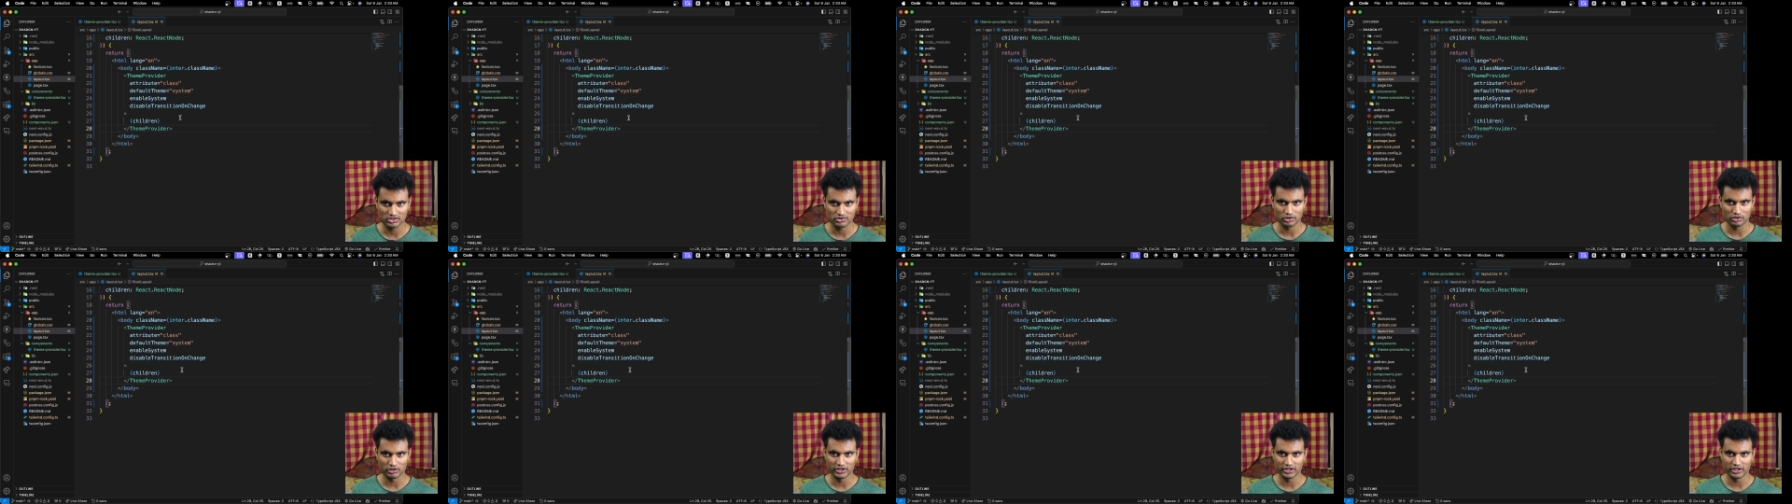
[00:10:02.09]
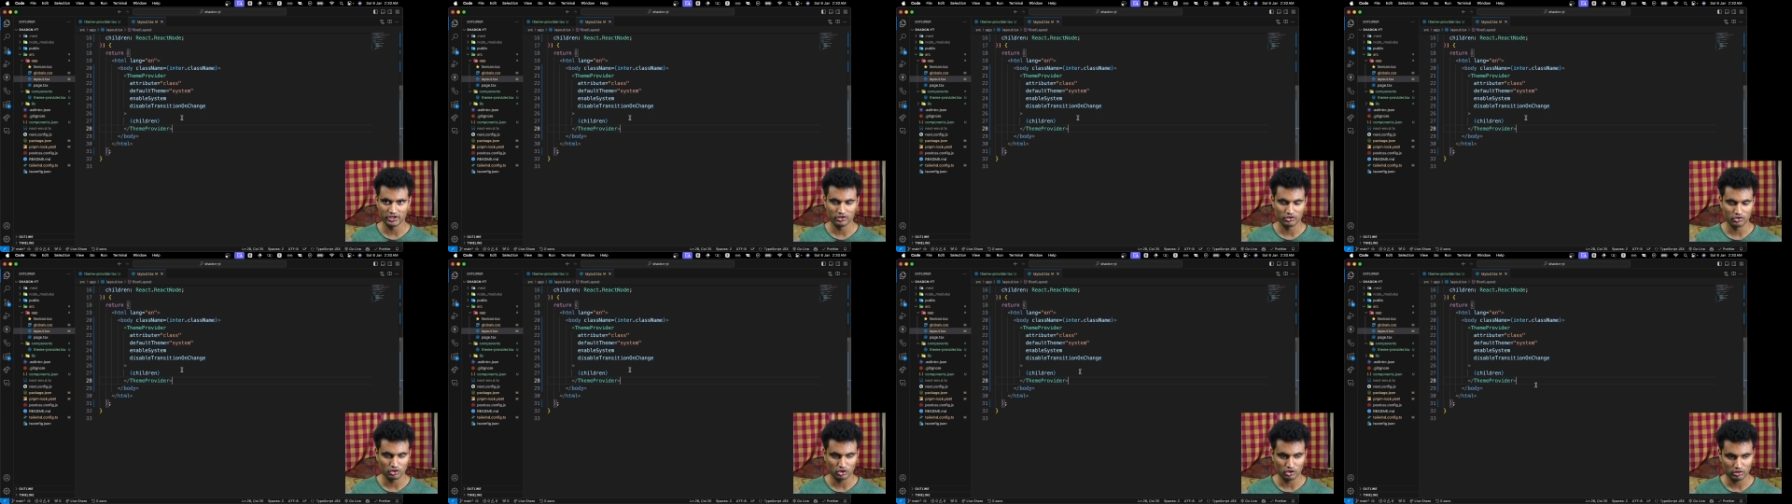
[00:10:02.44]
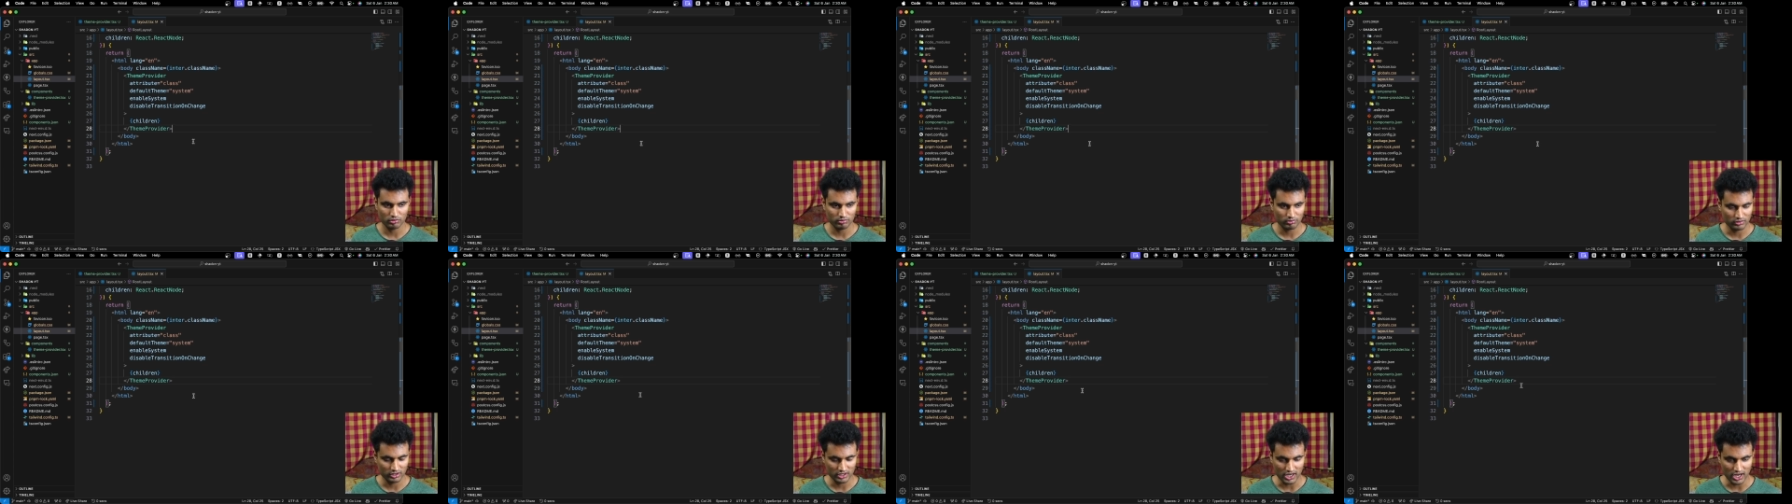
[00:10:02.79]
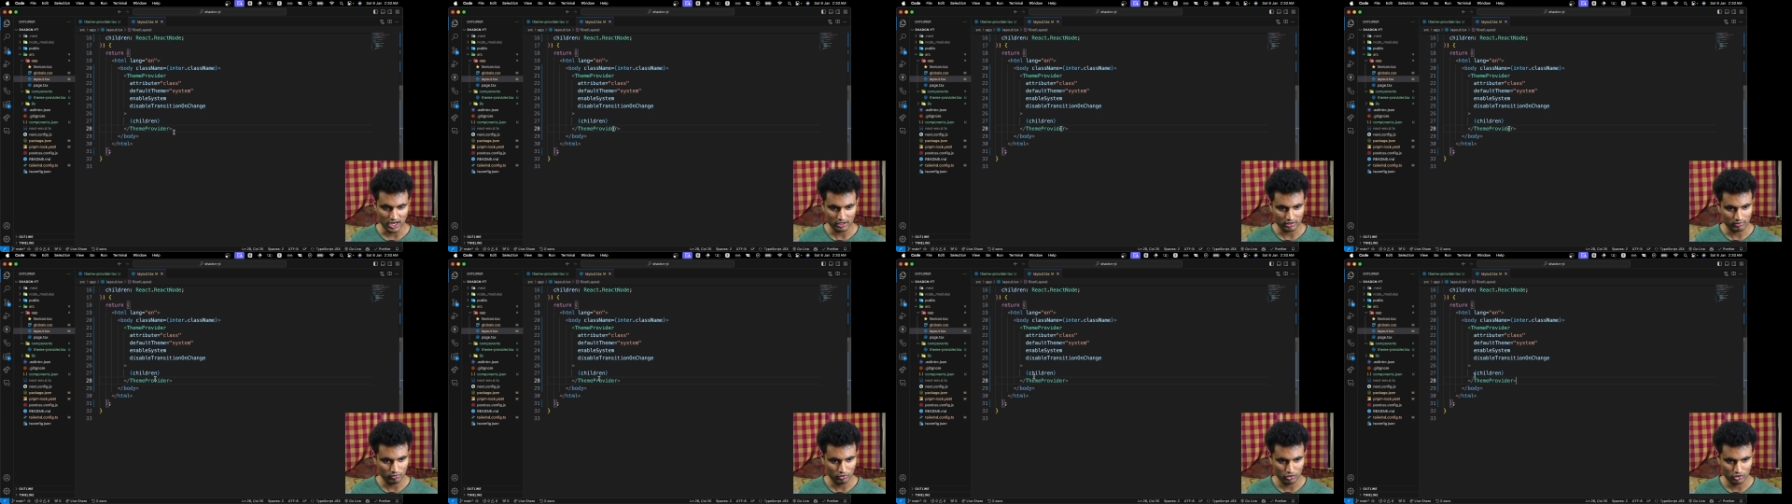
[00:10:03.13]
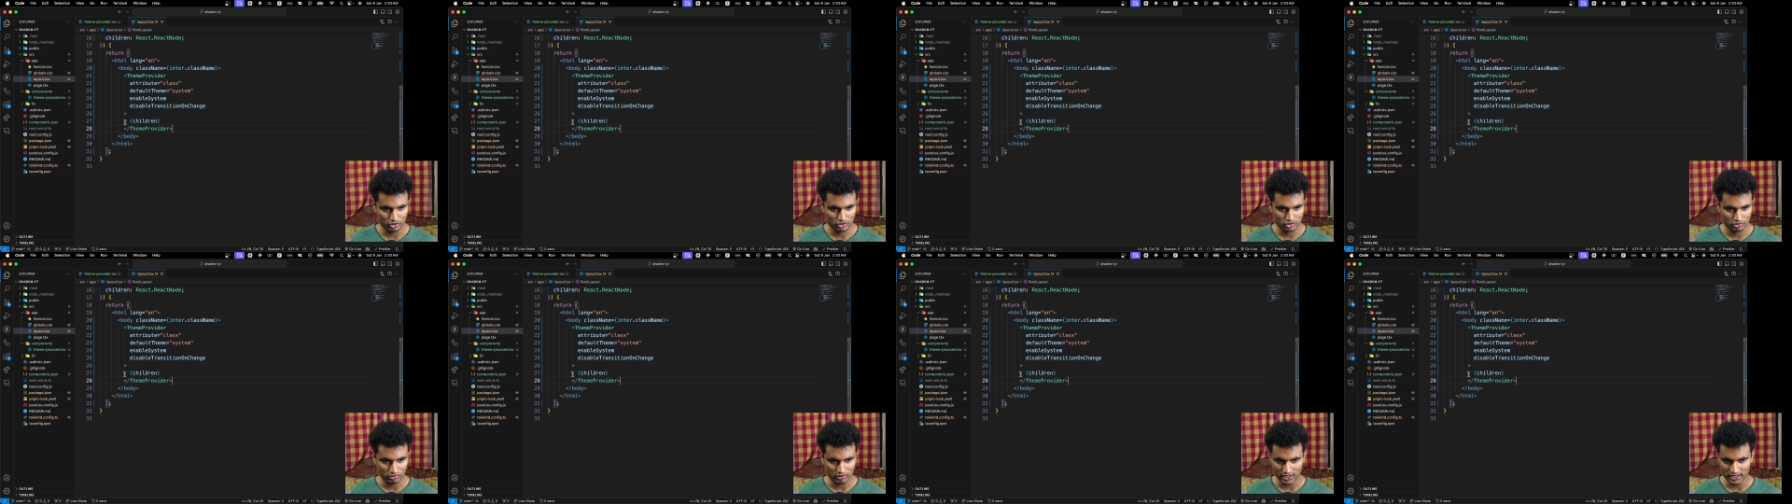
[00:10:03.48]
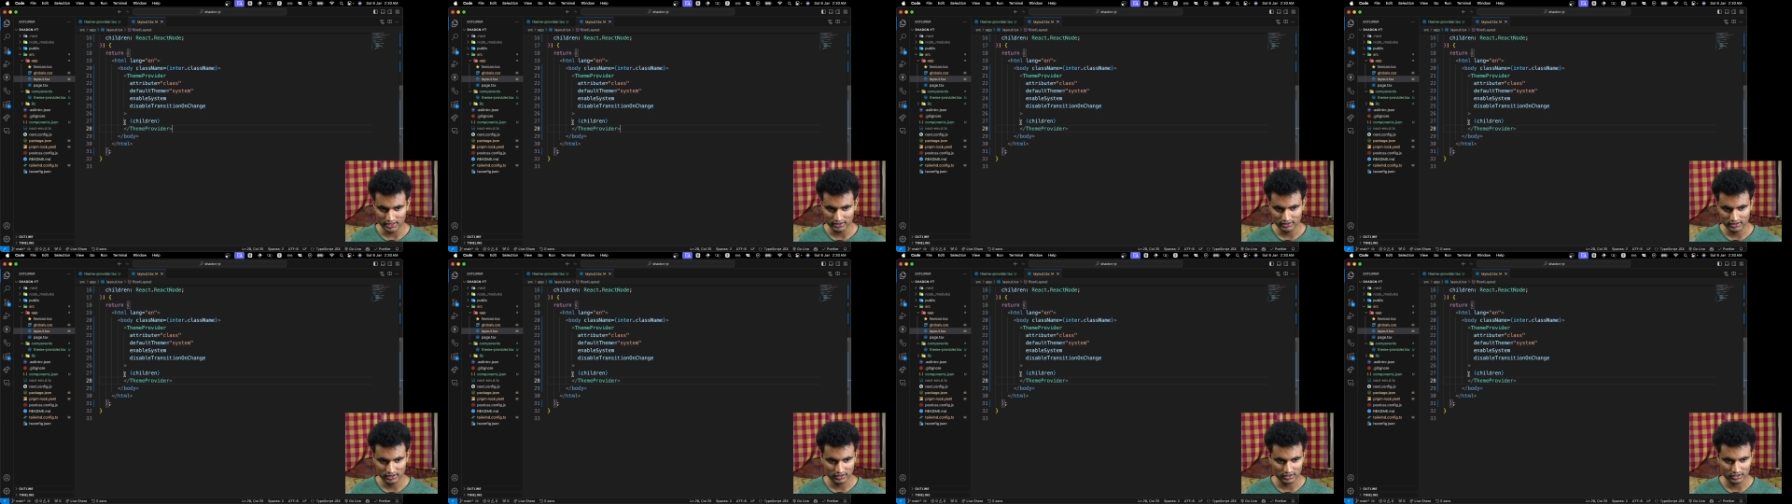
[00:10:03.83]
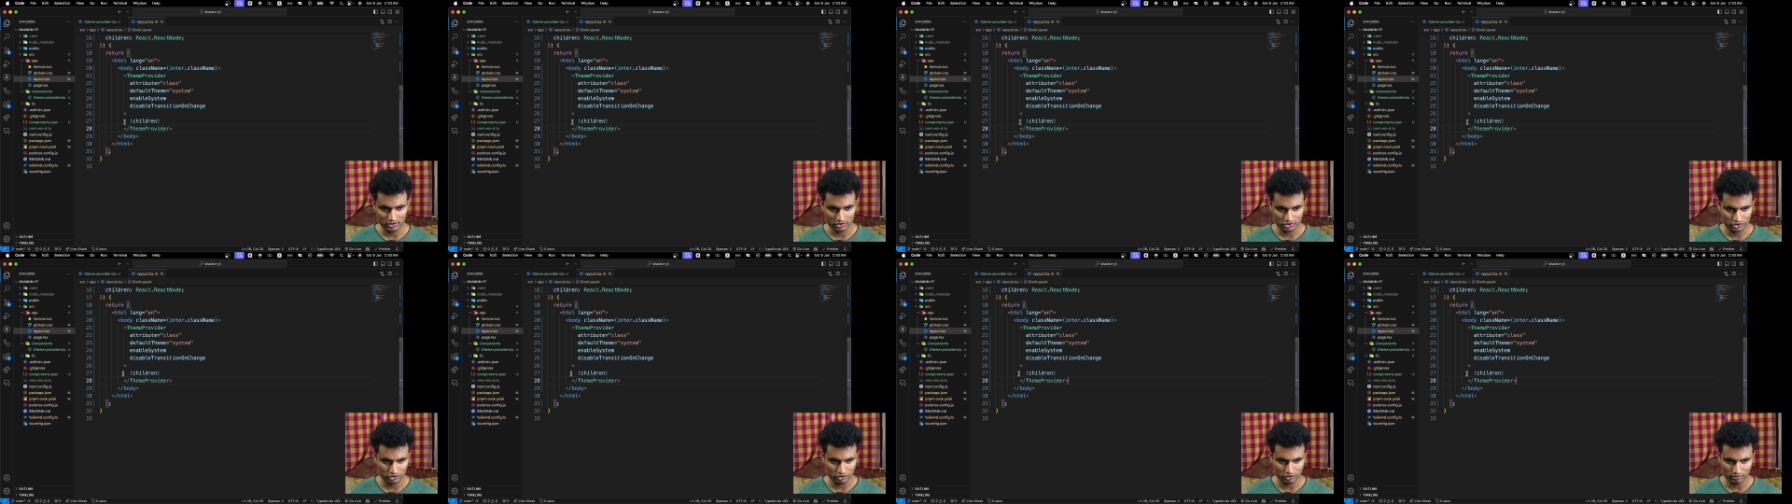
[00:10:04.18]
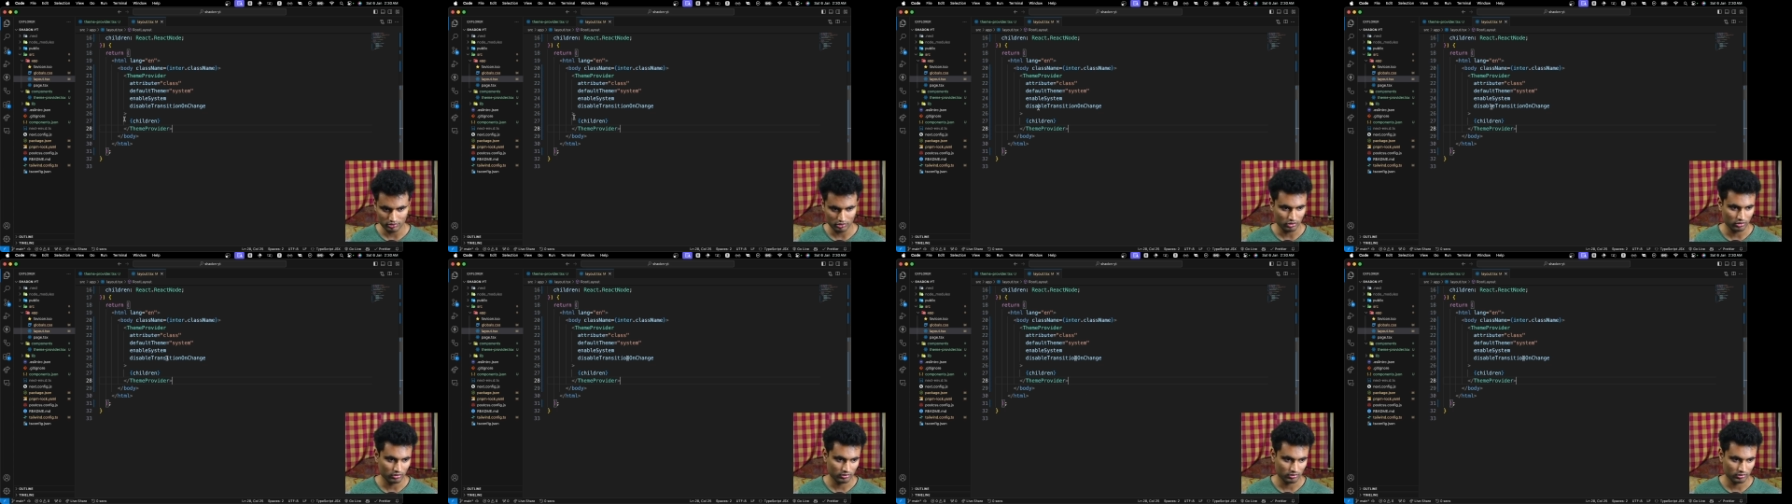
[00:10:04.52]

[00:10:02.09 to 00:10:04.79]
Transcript: already on dark mode, so I think it should